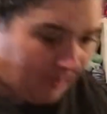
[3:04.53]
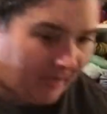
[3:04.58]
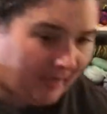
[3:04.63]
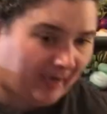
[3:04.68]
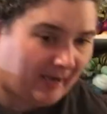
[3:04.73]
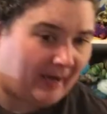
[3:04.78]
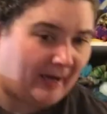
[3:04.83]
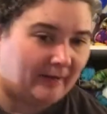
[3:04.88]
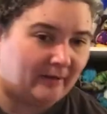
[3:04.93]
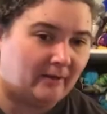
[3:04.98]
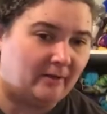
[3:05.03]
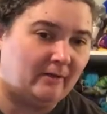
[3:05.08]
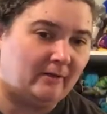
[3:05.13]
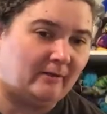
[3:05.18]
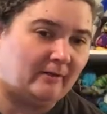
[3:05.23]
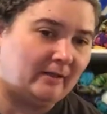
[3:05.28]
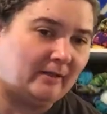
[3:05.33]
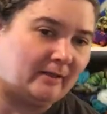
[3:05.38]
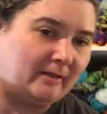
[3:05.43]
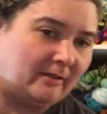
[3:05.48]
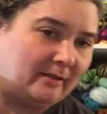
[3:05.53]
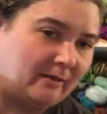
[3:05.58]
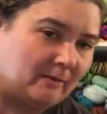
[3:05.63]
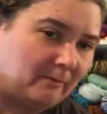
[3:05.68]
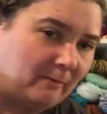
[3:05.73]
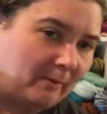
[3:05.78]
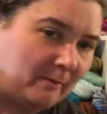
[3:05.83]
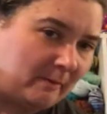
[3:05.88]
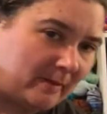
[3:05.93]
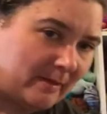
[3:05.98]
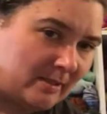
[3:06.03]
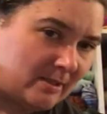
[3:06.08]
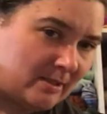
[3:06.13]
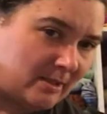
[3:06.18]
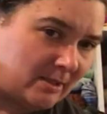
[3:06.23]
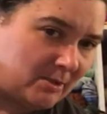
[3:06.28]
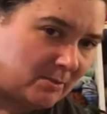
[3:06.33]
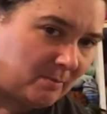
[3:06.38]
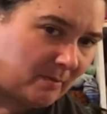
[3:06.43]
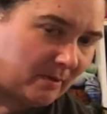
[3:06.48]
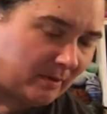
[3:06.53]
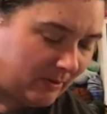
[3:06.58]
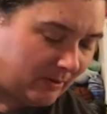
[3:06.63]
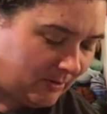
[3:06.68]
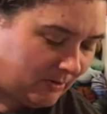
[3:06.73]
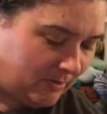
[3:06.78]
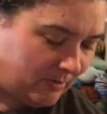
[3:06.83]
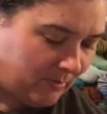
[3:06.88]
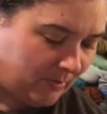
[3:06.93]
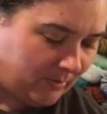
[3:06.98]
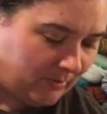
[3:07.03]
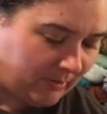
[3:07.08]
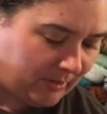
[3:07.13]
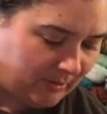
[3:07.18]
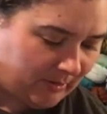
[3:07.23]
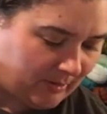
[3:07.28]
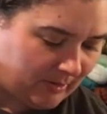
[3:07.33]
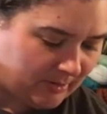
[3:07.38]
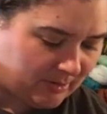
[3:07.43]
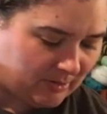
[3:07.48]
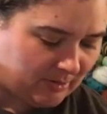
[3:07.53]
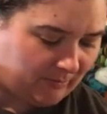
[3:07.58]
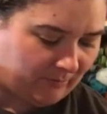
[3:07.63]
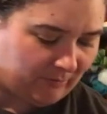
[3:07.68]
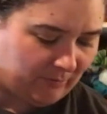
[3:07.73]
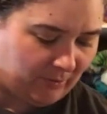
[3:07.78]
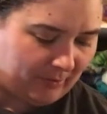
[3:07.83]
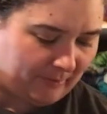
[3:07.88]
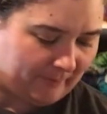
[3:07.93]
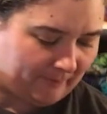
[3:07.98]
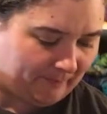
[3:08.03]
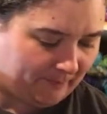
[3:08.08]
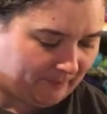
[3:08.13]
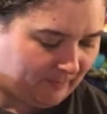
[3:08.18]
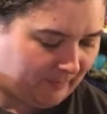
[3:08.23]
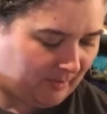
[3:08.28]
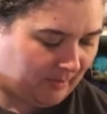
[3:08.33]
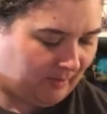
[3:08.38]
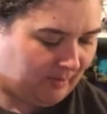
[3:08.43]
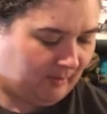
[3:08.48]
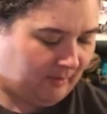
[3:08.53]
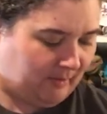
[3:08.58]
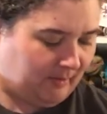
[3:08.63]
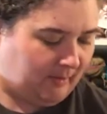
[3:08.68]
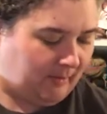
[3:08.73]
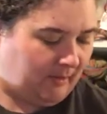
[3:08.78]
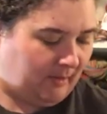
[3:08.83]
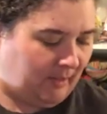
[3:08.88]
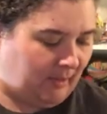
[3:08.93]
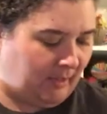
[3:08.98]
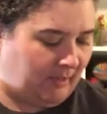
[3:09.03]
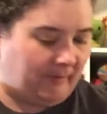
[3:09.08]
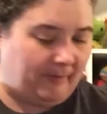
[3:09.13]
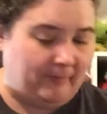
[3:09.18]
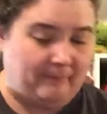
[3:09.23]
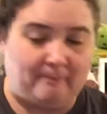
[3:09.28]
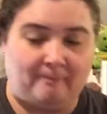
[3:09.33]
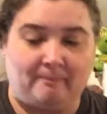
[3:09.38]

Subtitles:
pattern, and there went my stitch markers rolling across the floor. Anyway,